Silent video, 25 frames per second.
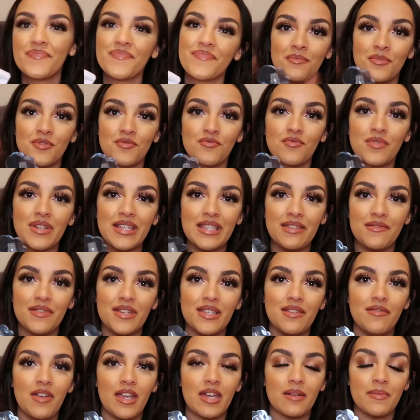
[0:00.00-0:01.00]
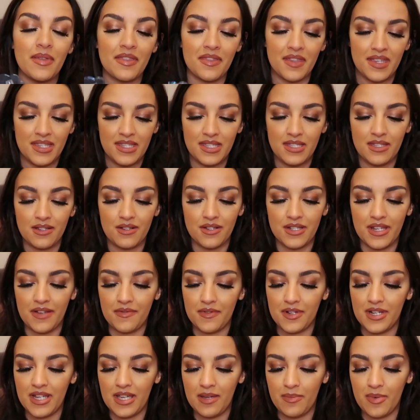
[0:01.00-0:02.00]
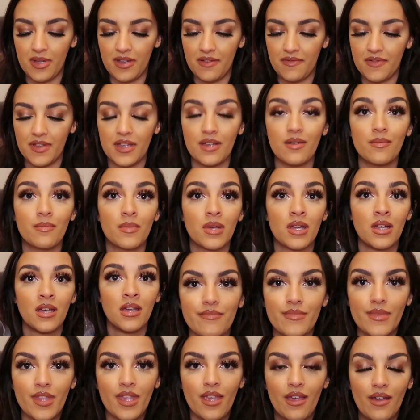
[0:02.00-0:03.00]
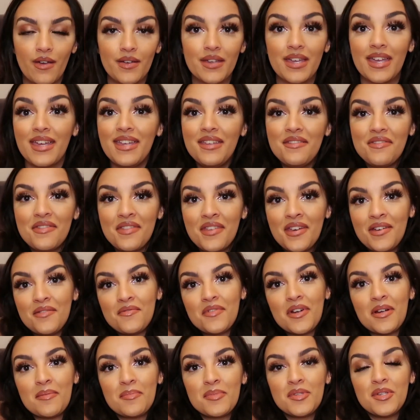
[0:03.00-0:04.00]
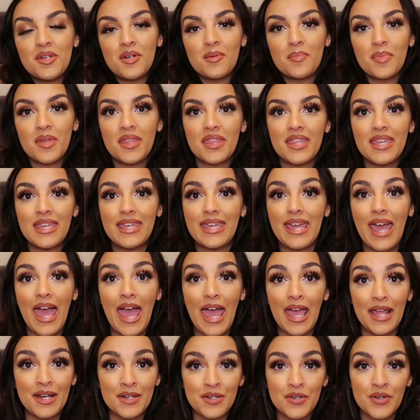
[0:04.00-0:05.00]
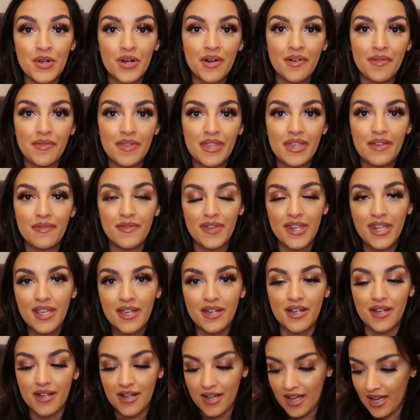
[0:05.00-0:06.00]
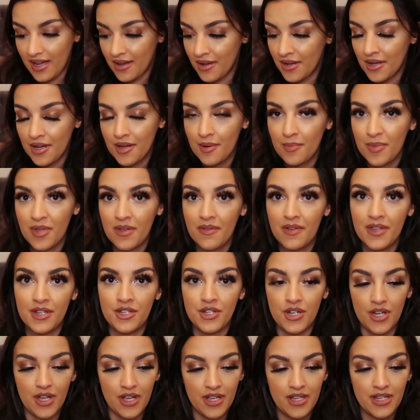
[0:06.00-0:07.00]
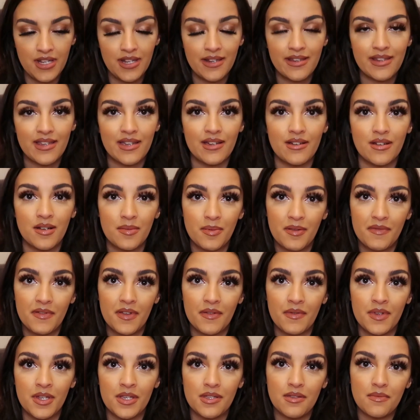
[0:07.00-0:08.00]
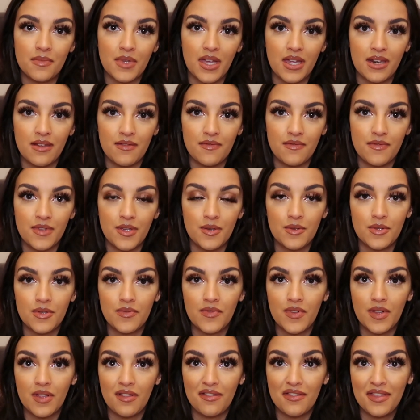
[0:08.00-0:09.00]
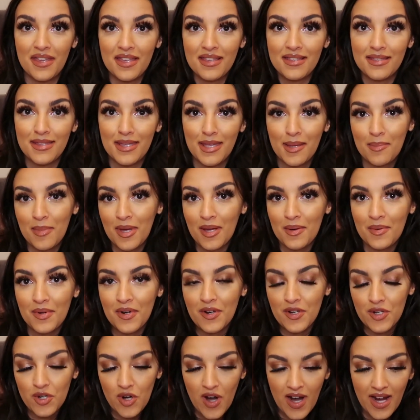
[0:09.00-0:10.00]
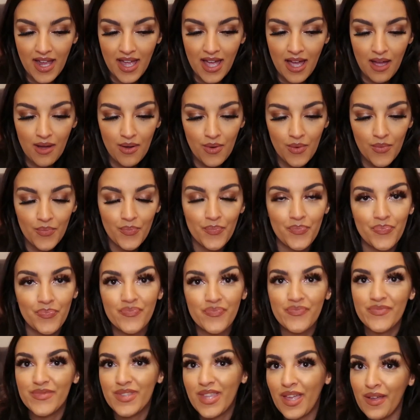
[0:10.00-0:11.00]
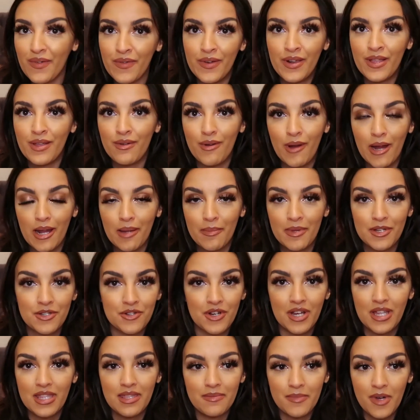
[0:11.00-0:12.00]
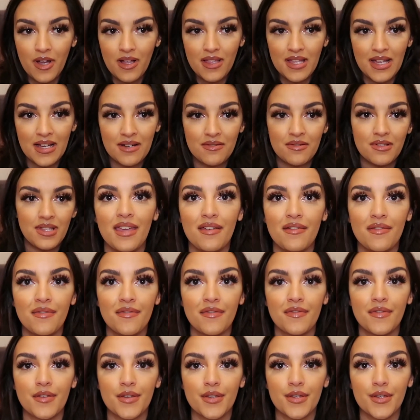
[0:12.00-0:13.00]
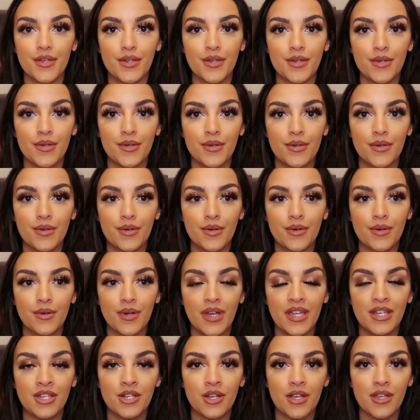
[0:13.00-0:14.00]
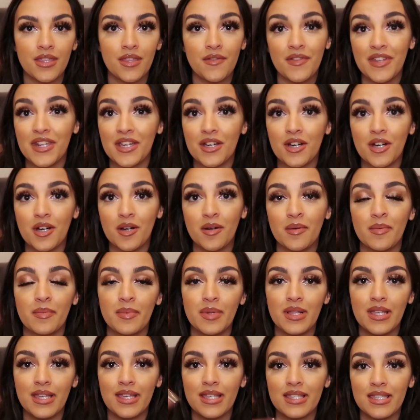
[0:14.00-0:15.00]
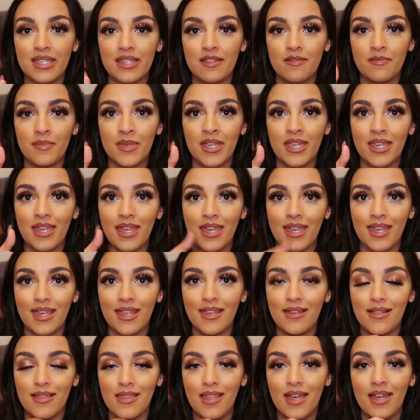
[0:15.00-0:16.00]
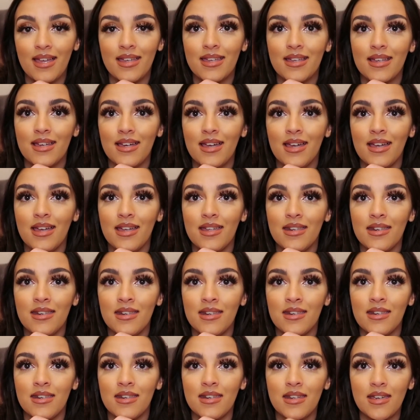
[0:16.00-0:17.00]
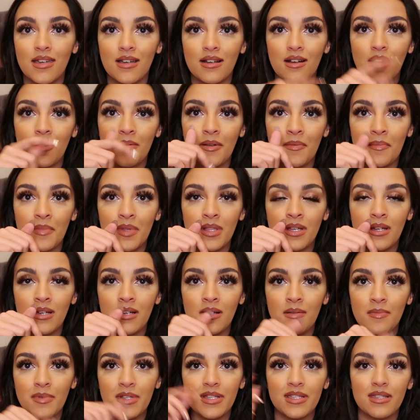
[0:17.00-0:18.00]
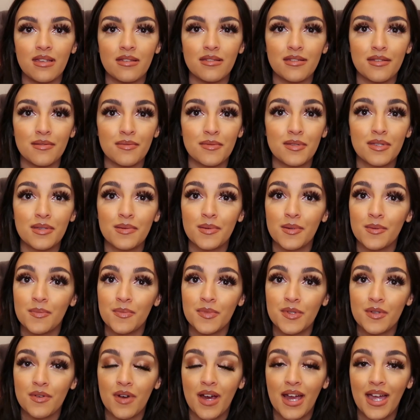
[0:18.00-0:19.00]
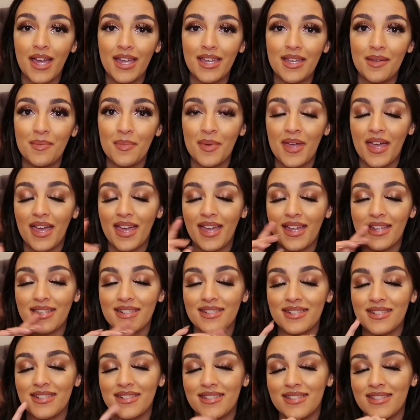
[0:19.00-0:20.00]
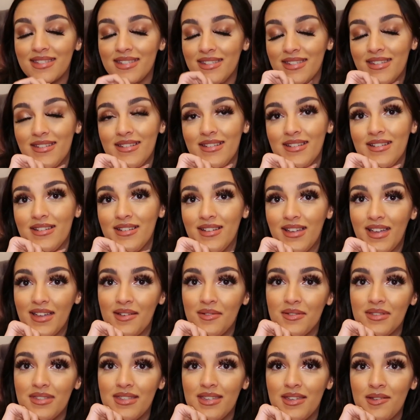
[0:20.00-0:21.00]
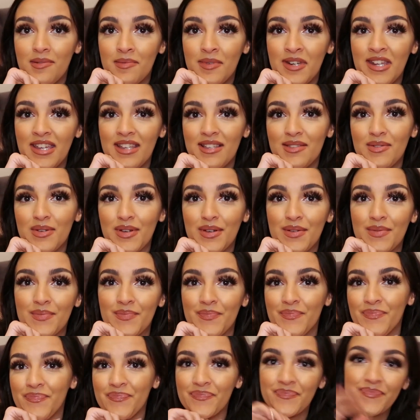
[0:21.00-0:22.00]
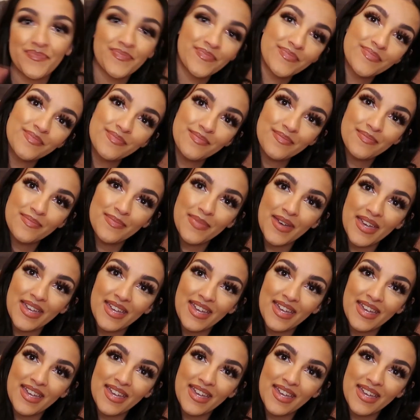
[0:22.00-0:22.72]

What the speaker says: Would really recommend this as a good everyday perfume. Okay, and that wraps up the end of the video. I hope you enjoyed. I hope I've given you some kind of useful things that you might want to try out. Definitely recommend trying them all out. If you enjoyed the video, please leave me a like and a comment below. Please also subscribe, and I will see you in my next one. Bye